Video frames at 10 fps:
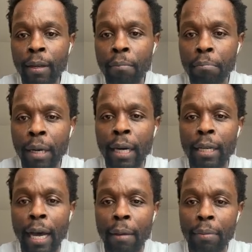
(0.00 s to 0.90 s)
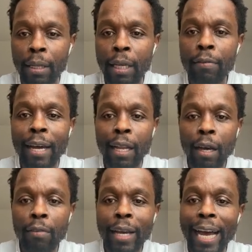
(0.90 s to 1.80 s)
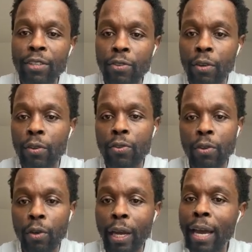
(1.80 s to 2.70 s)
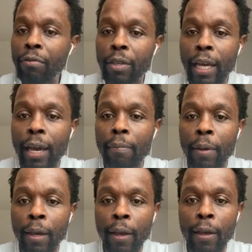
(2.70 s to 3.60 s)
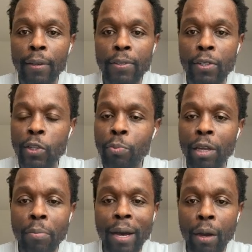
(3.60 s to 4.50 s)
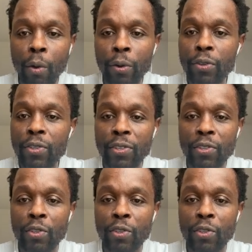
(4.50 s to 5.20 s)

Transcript: but I believe I love got stronger stronger every day because she's been my corner since